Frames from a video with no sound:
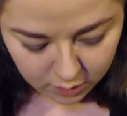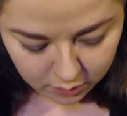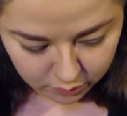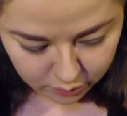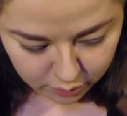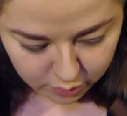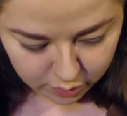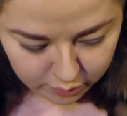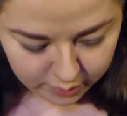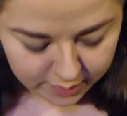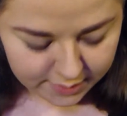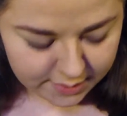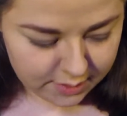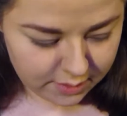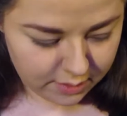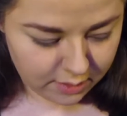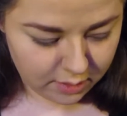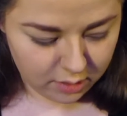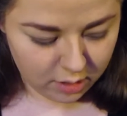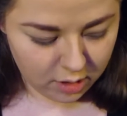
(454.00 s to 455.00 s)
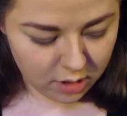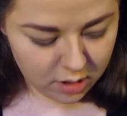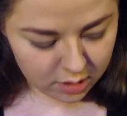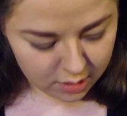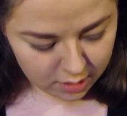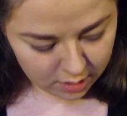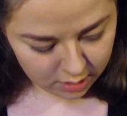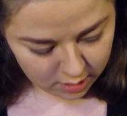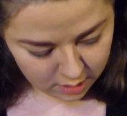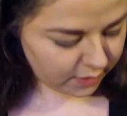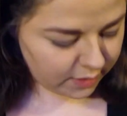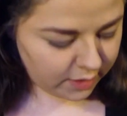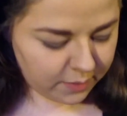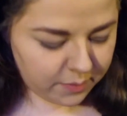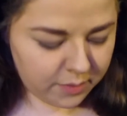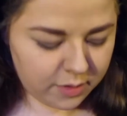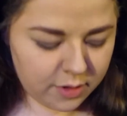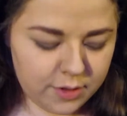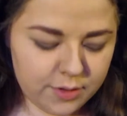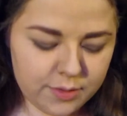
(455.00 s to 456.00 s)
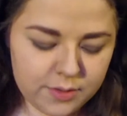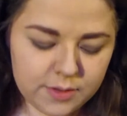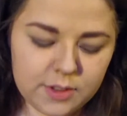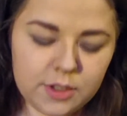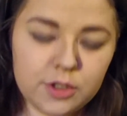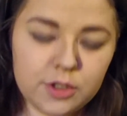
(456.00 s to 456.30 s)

for the rest of the look. I think I'm going to use